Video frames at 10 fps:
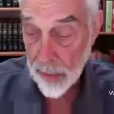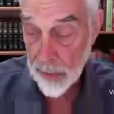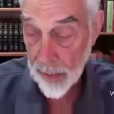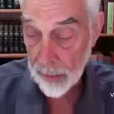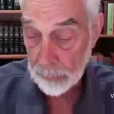
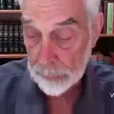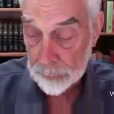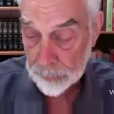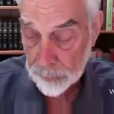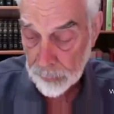was that
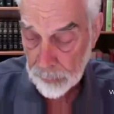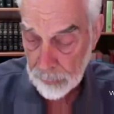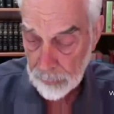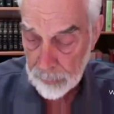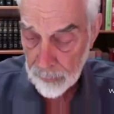
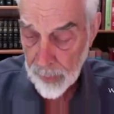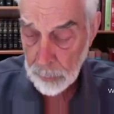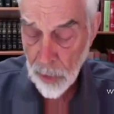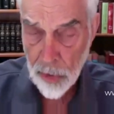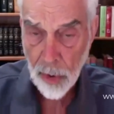
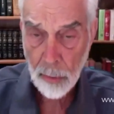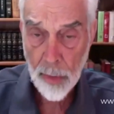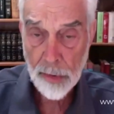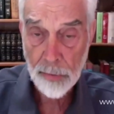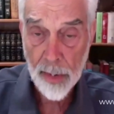
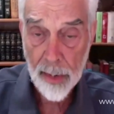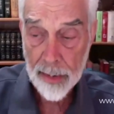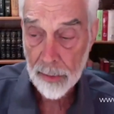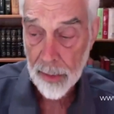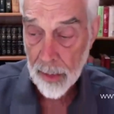Boger was
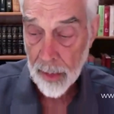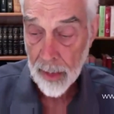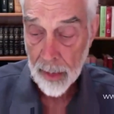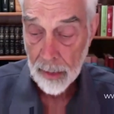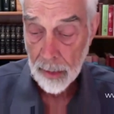
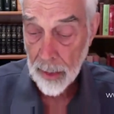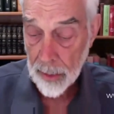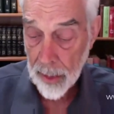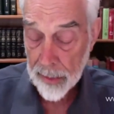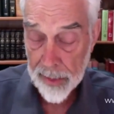
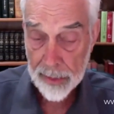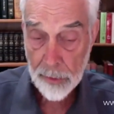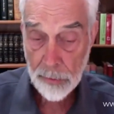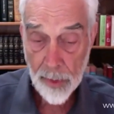I think he